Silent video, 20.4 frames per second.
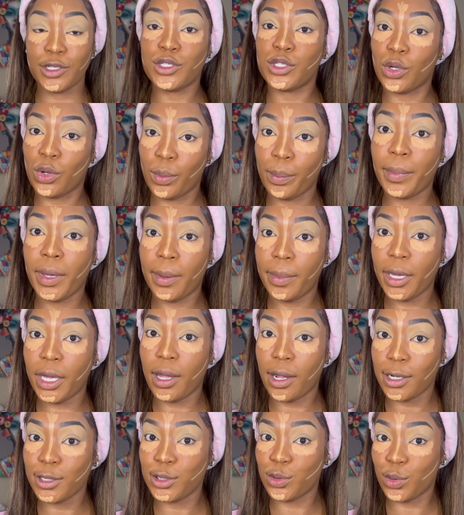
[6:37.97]
So baby,
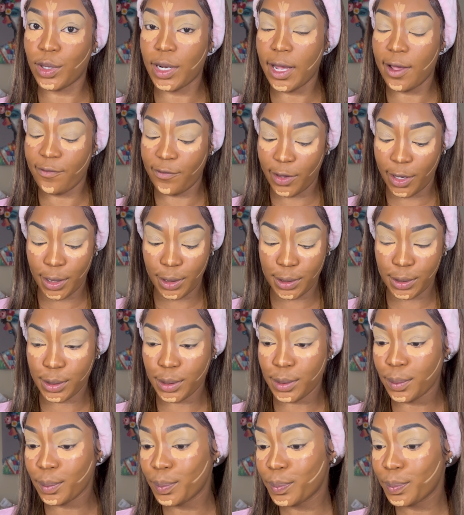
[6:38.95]
contour that face.